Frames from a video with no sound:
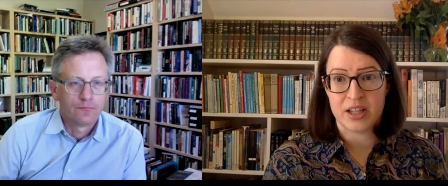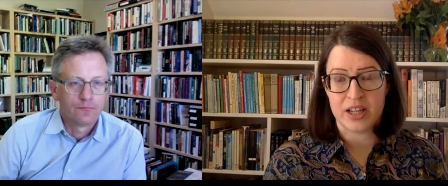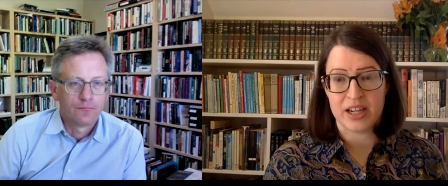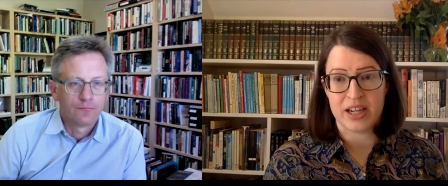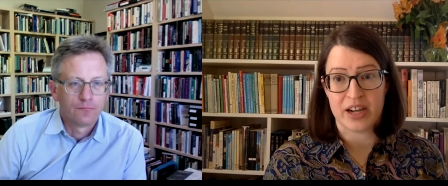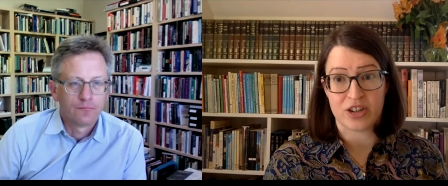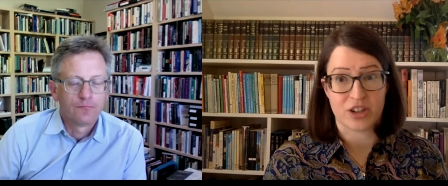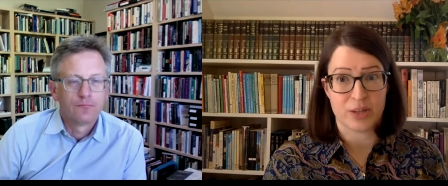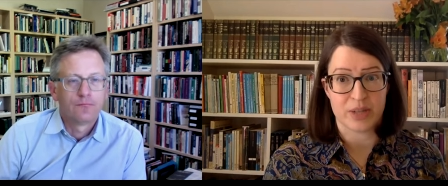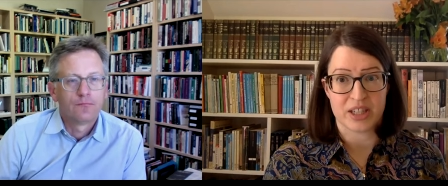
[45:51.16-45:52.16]
Speaker 1: in
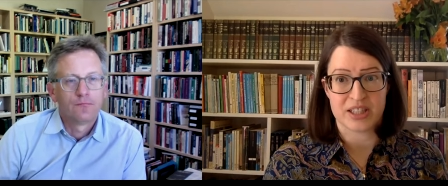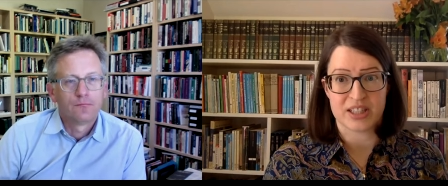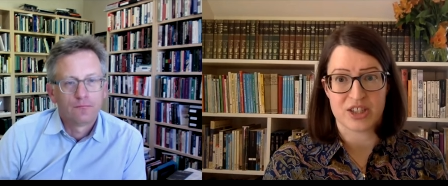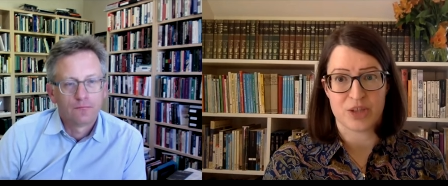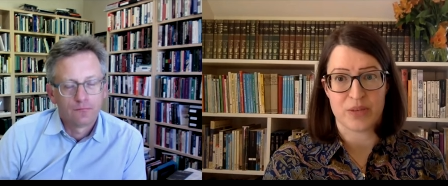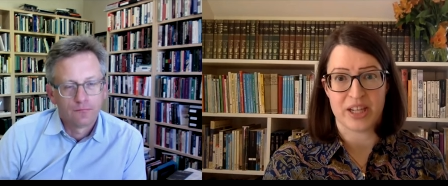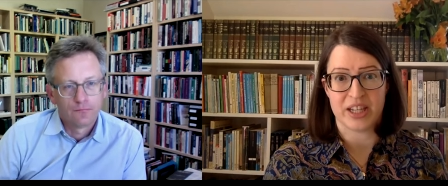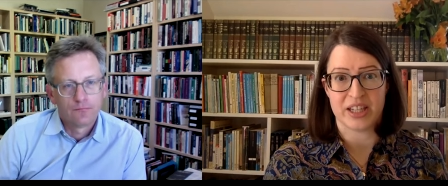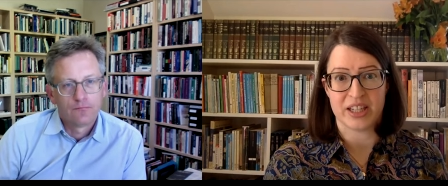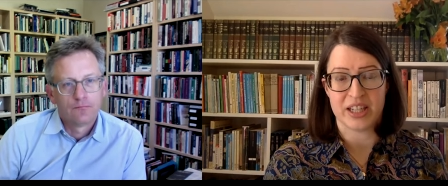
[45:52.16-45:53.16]
algorithmic
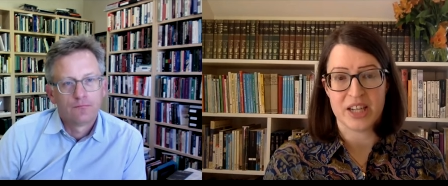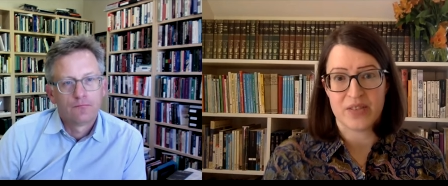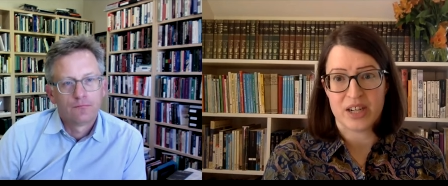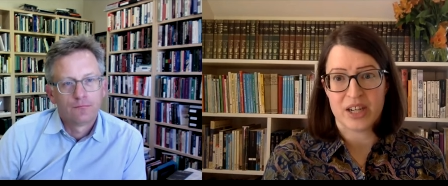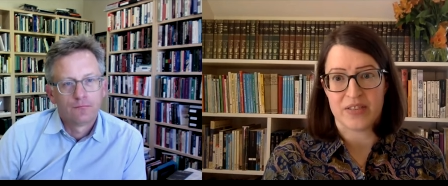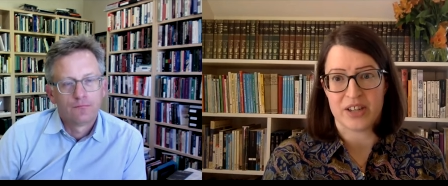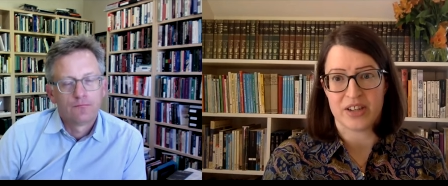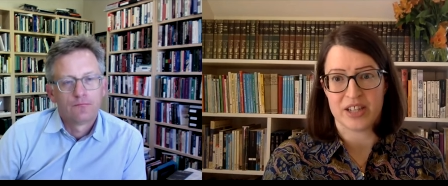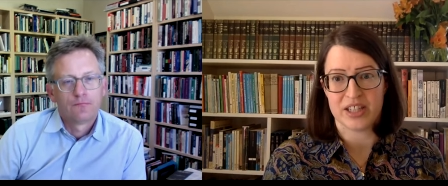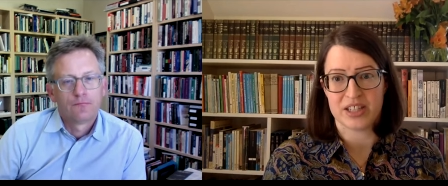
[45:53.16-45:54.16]
decision-making, even if there
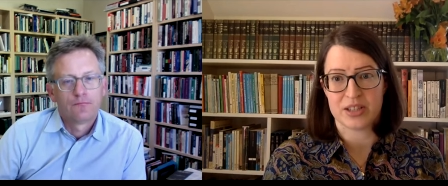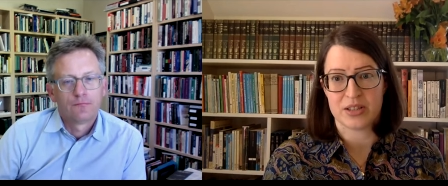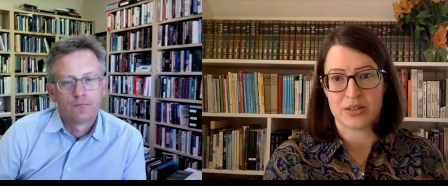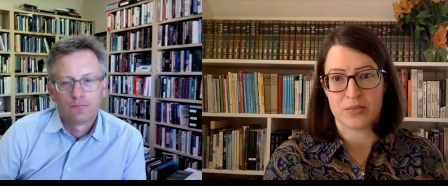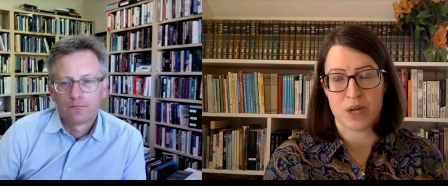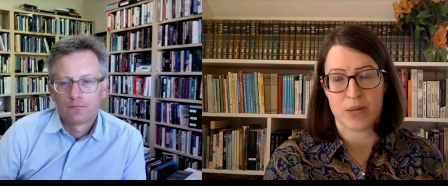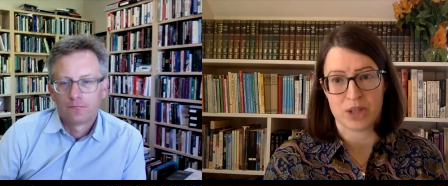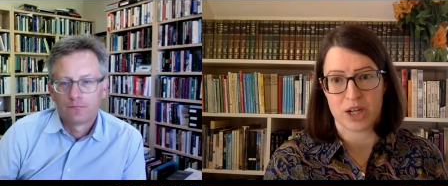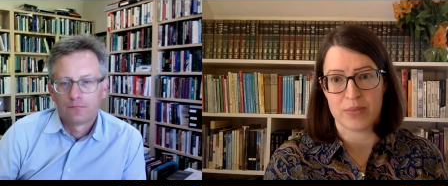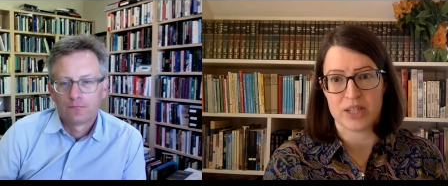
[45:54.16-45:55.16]
is proper
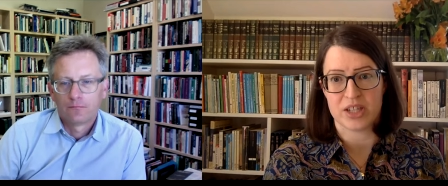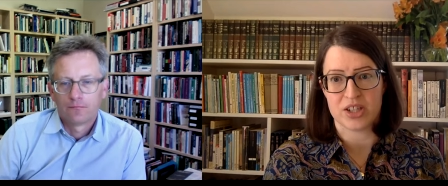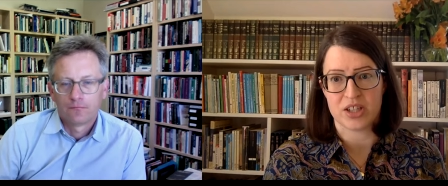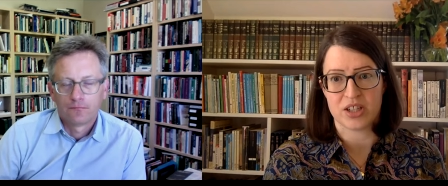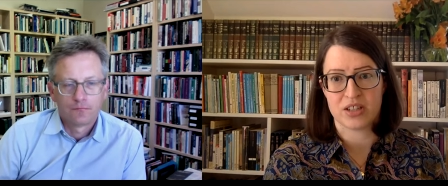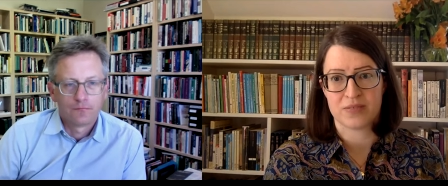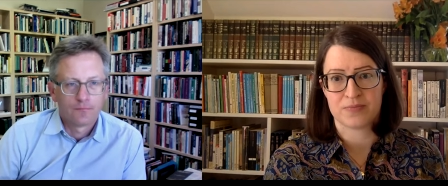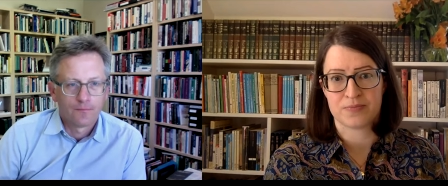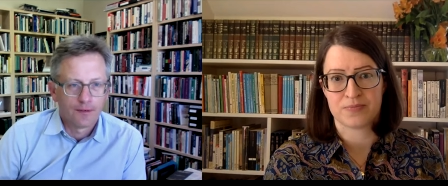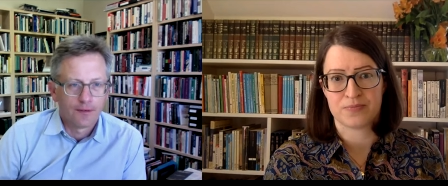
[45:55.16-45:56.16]
competition.
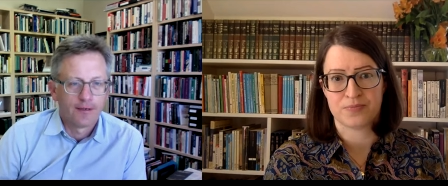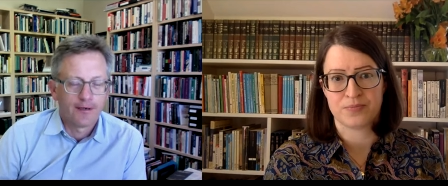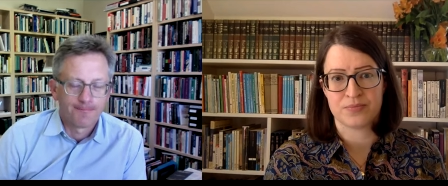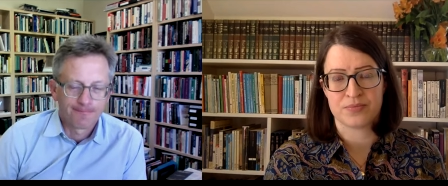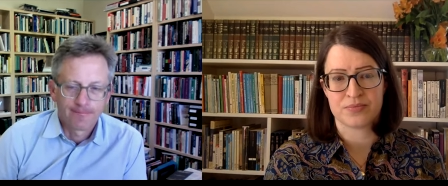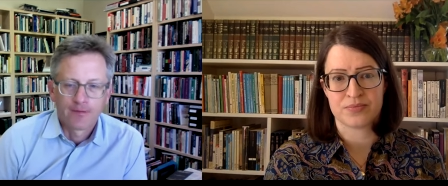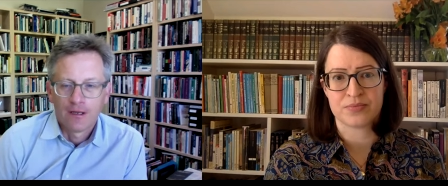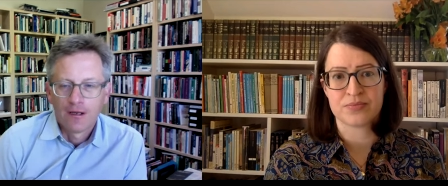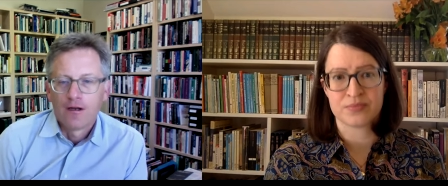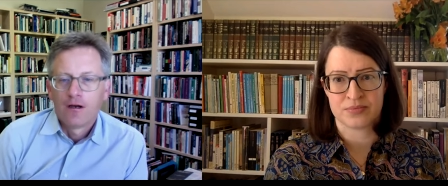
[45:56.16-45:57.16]
Speaker 2: Yep.
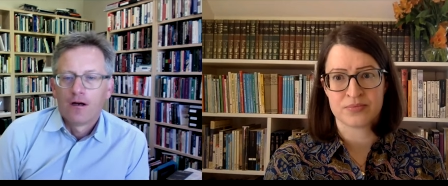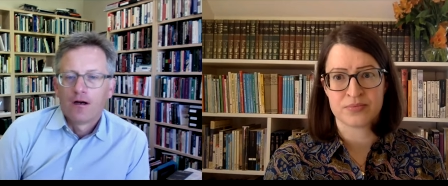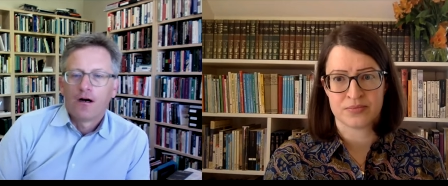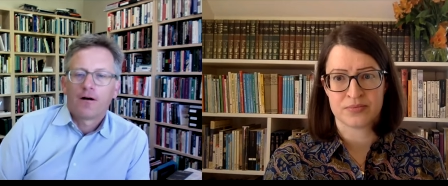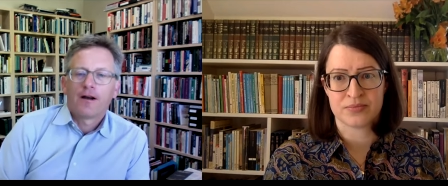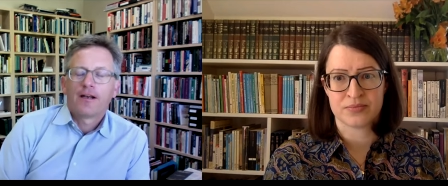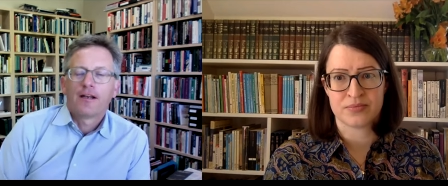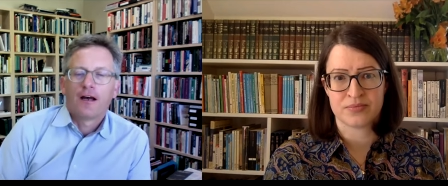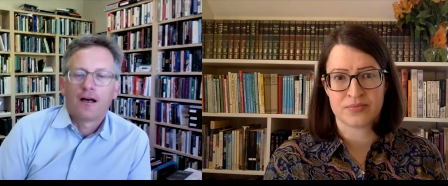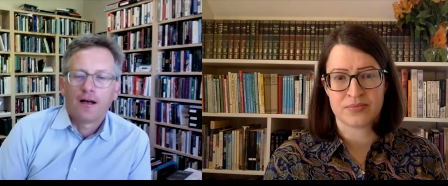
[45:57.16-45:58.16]
All right,
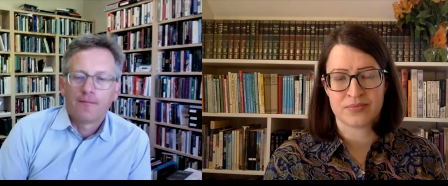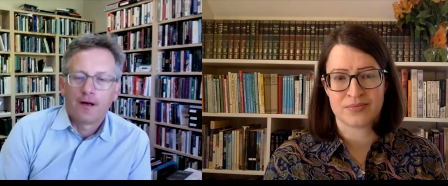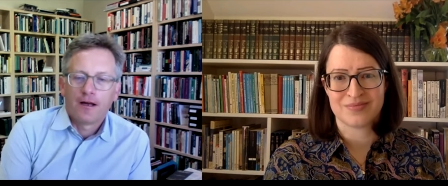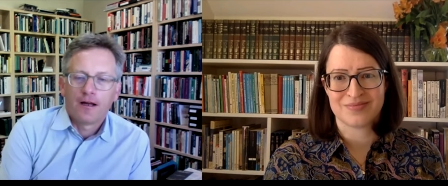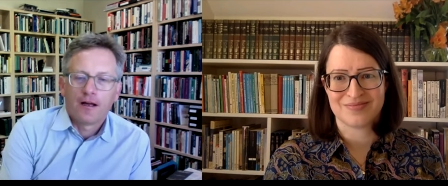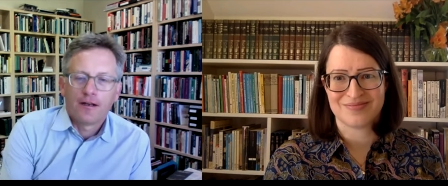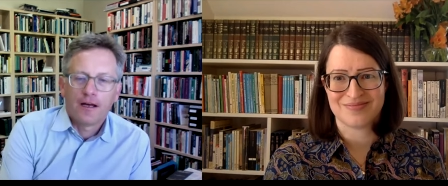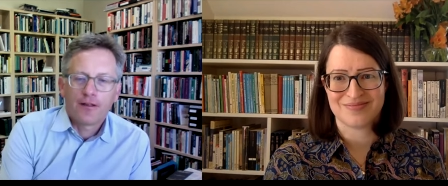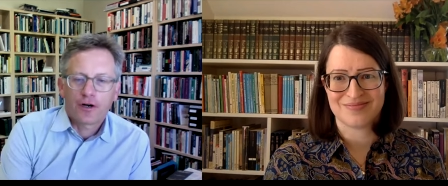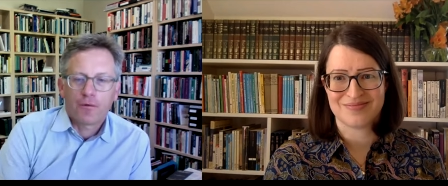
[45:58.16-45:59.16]

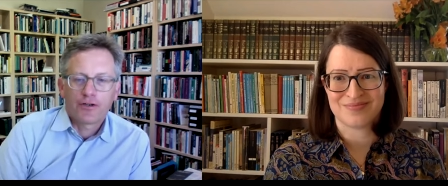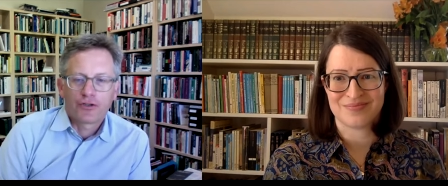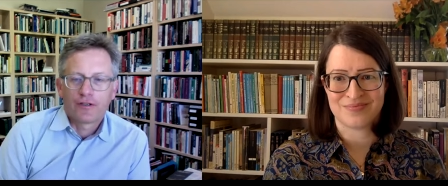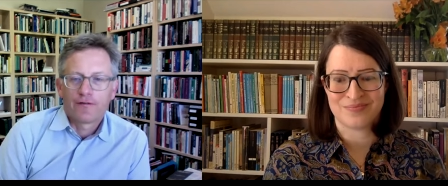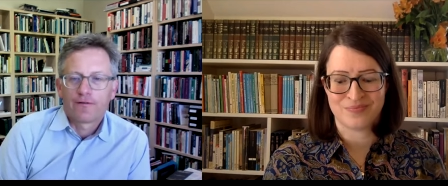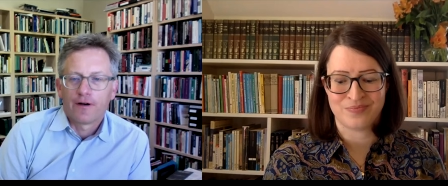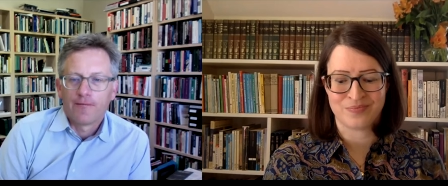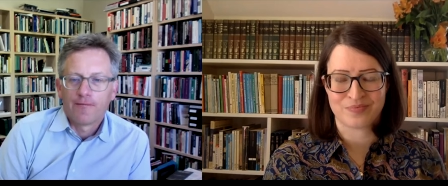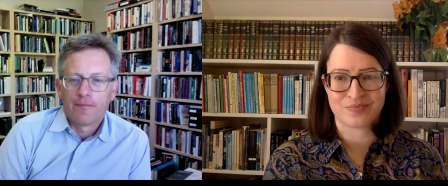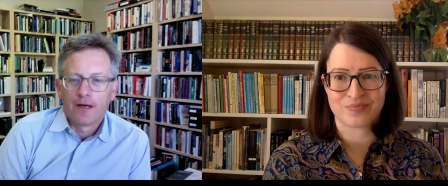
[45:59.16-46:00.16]
another question
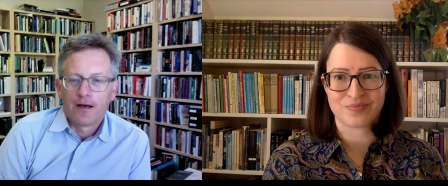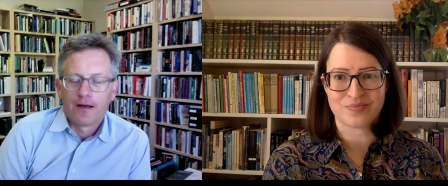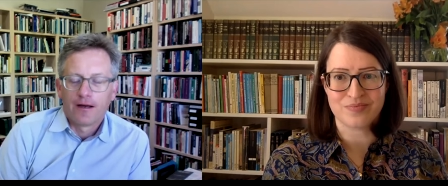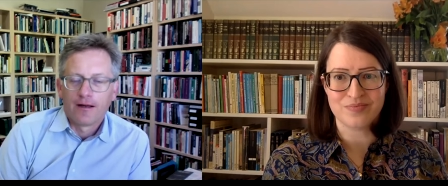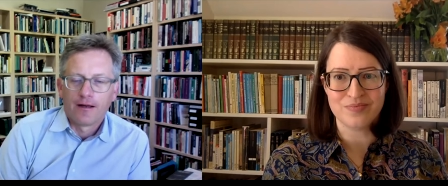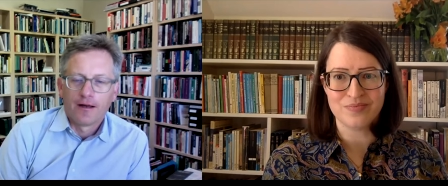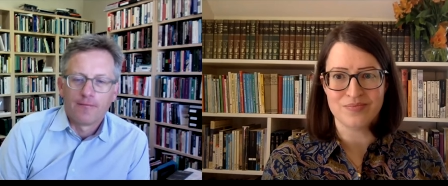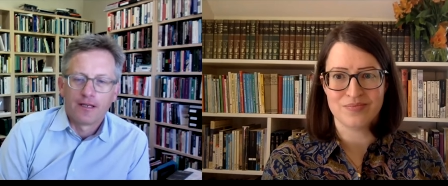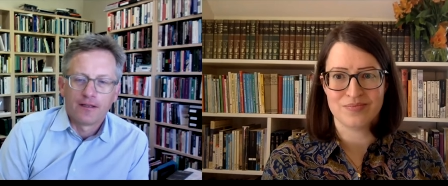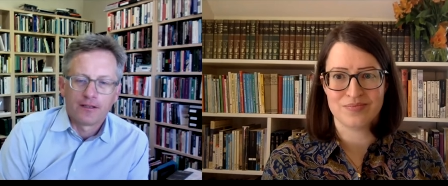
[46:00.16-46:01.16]
from
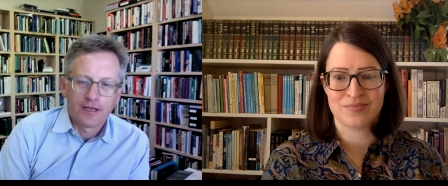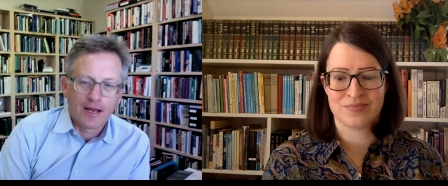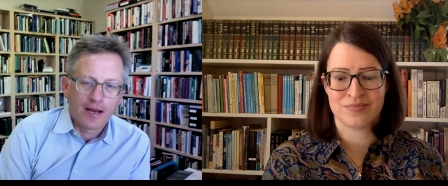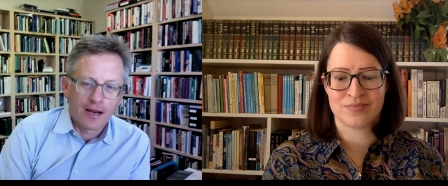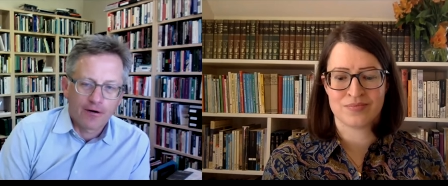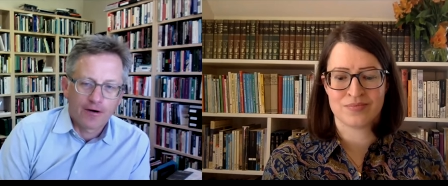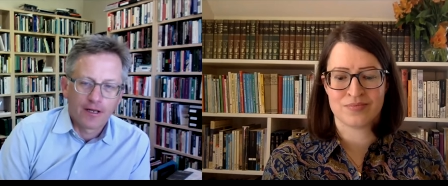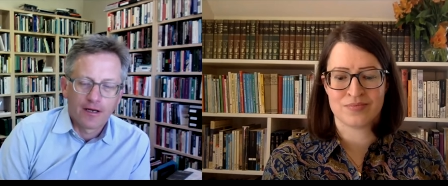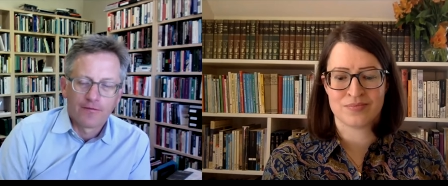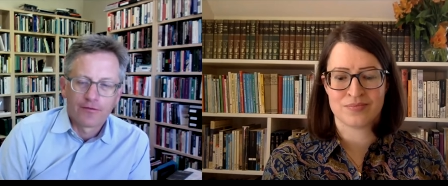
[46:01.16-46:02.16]
in this area
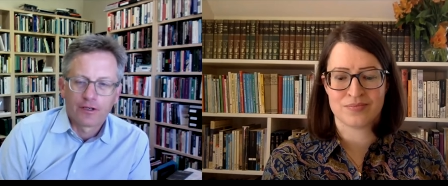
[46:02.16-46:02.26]
of